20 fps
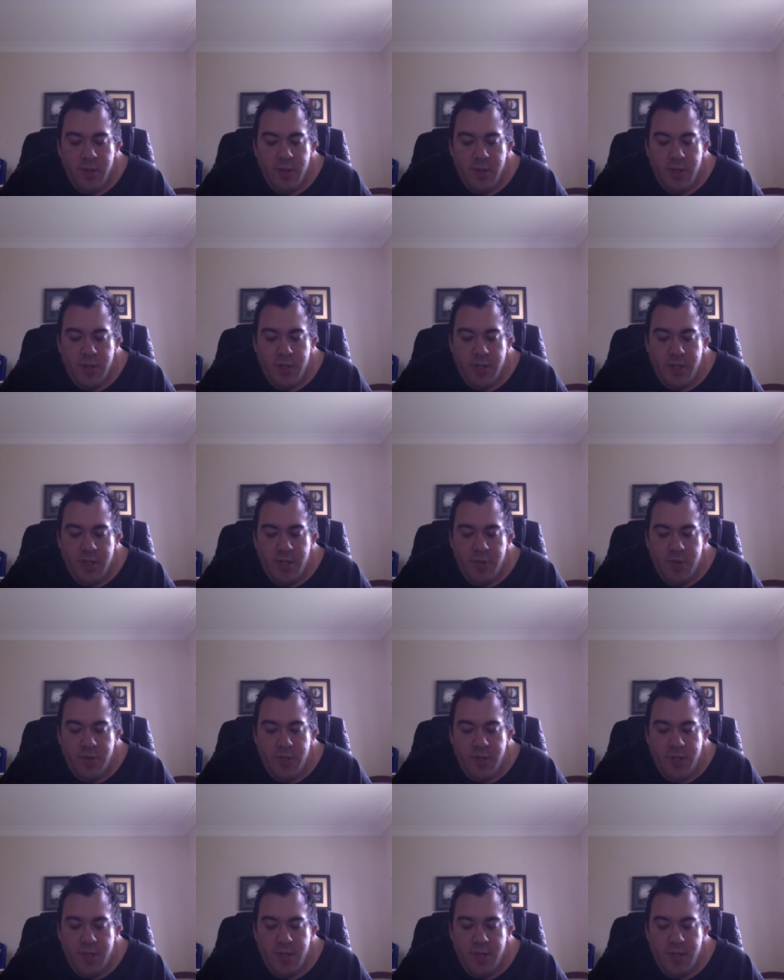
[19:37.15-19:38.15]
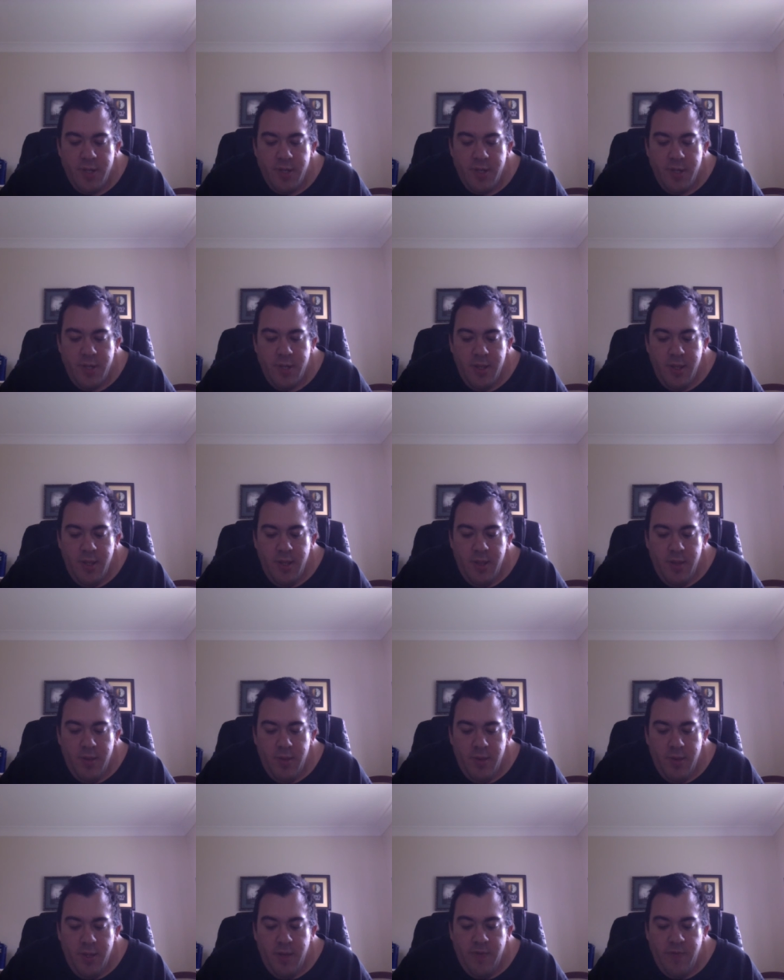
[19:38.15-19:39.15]
continuing to
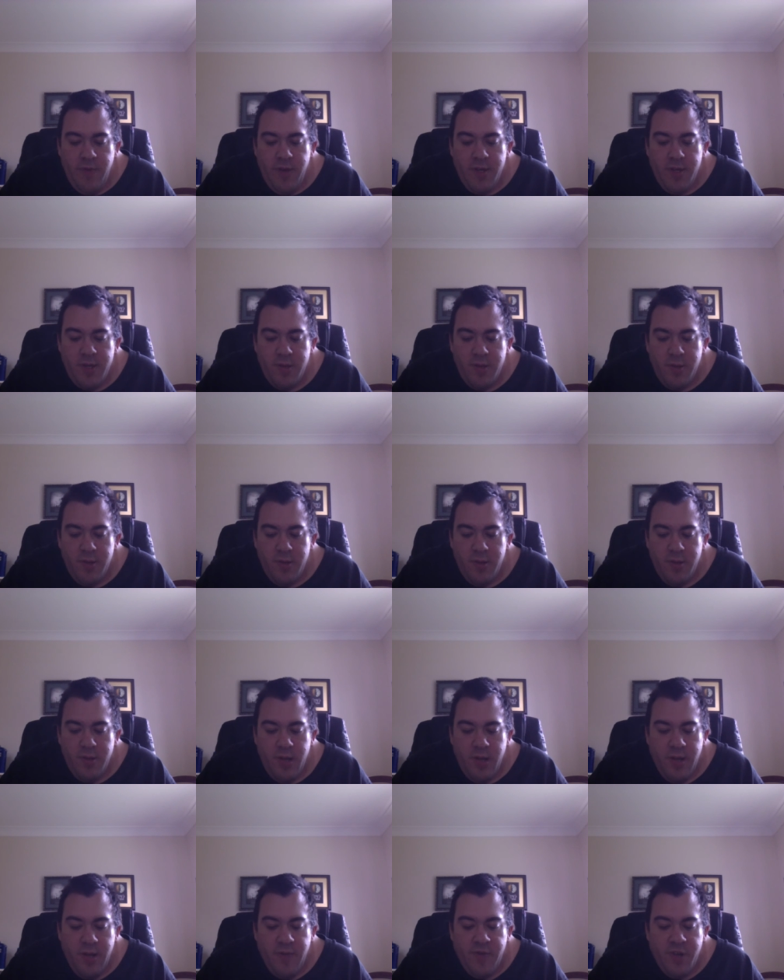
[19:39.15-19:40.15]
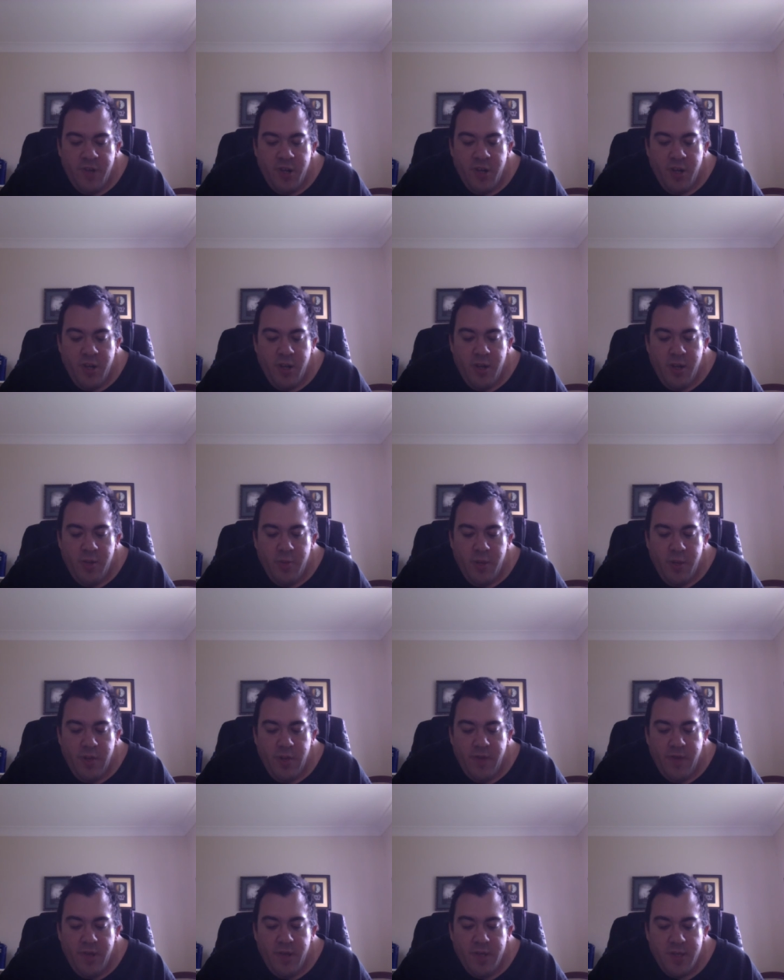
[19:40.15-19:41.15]
live his or her life totally
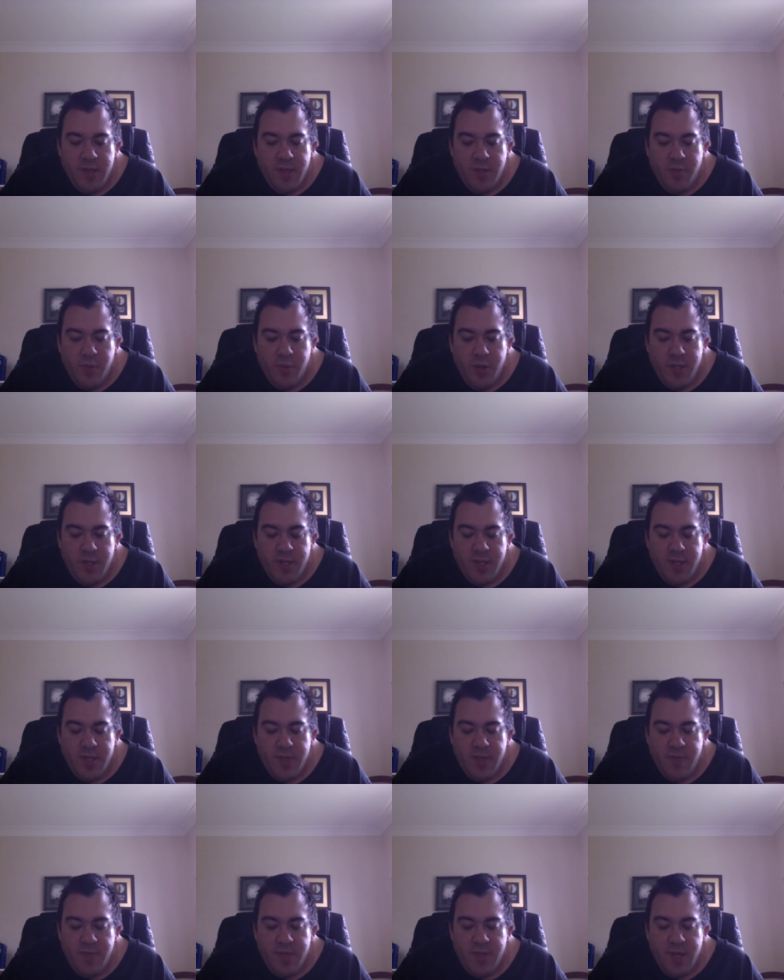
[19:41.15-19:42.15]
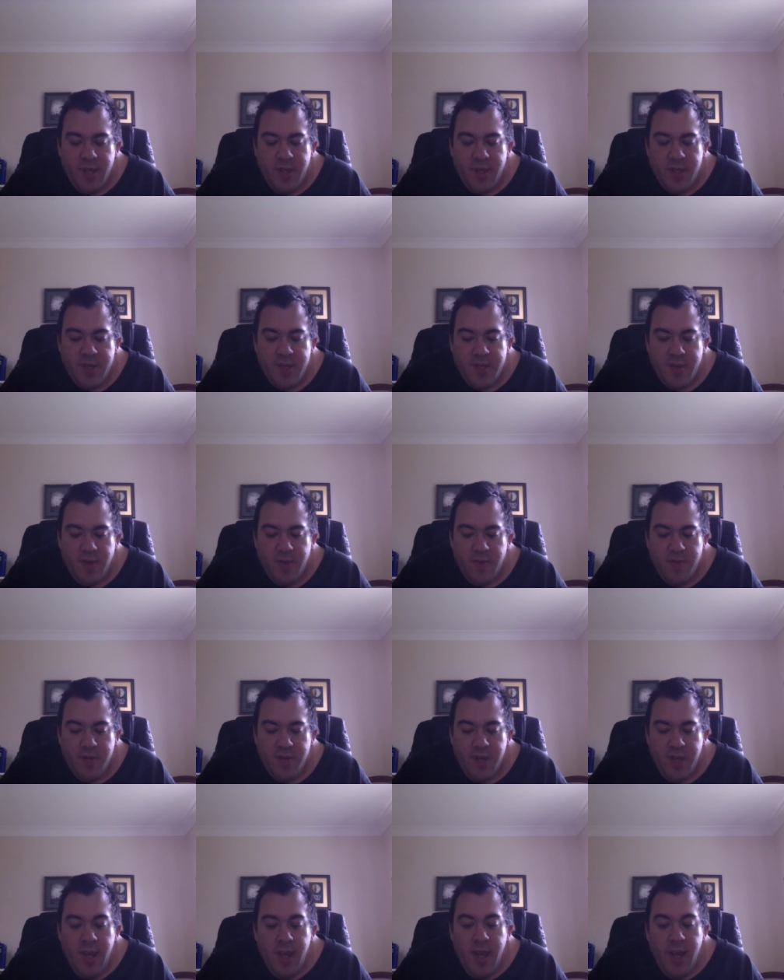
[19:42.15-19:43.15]
oblivious to the presence of its other selves
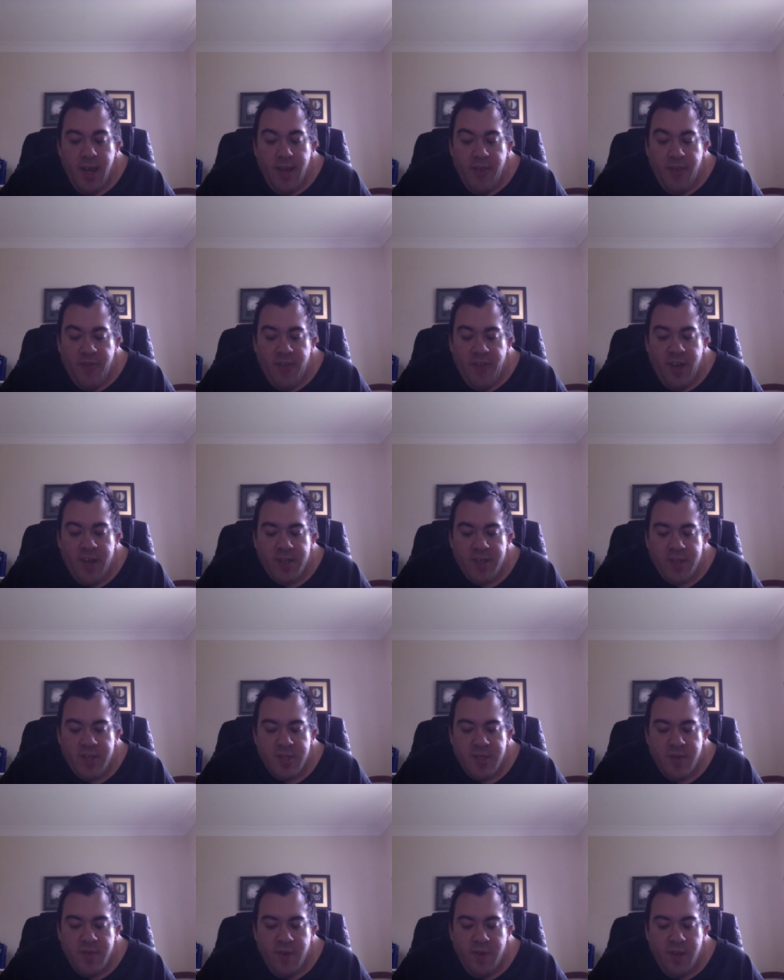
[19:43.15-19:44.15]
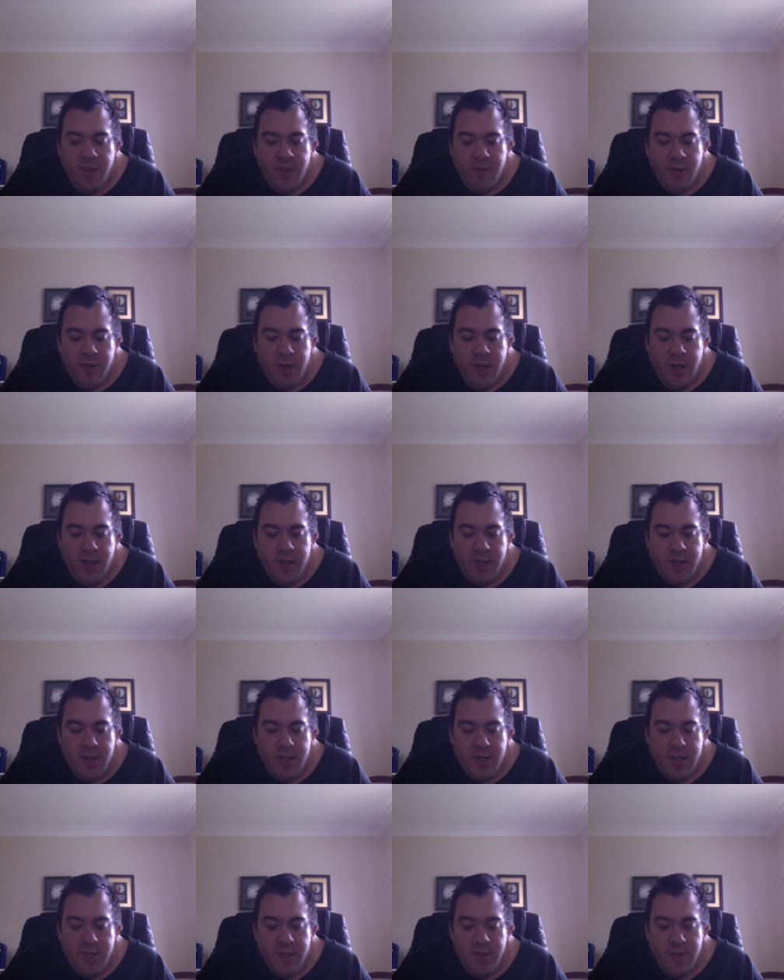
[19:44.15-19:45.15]
in thousands of other
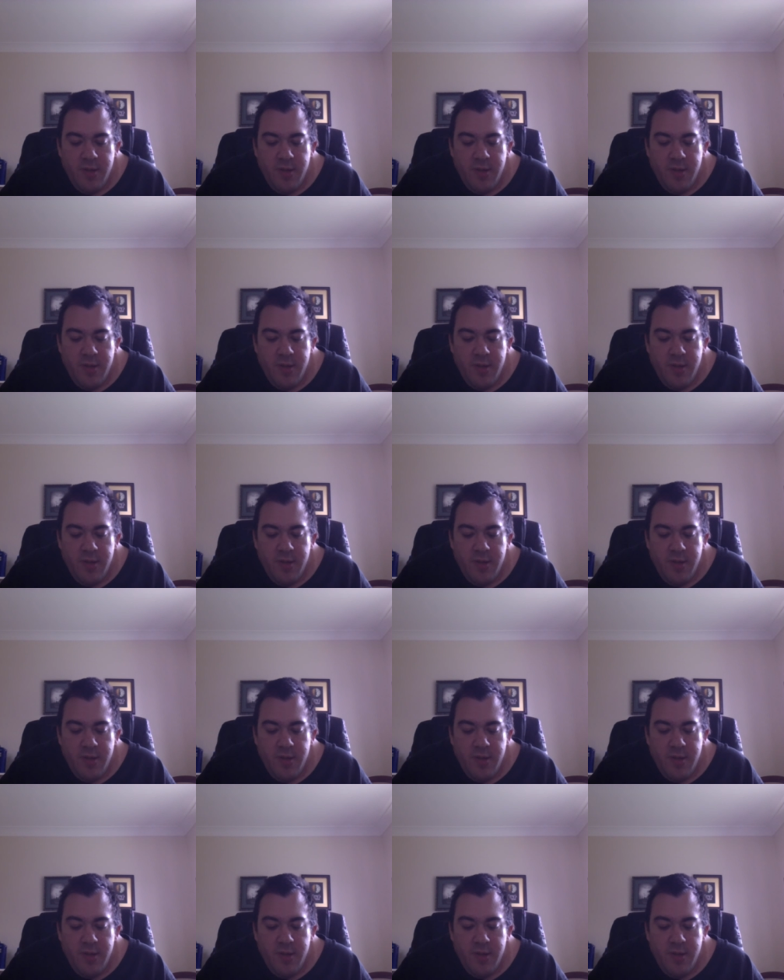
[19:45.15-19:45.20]
realities.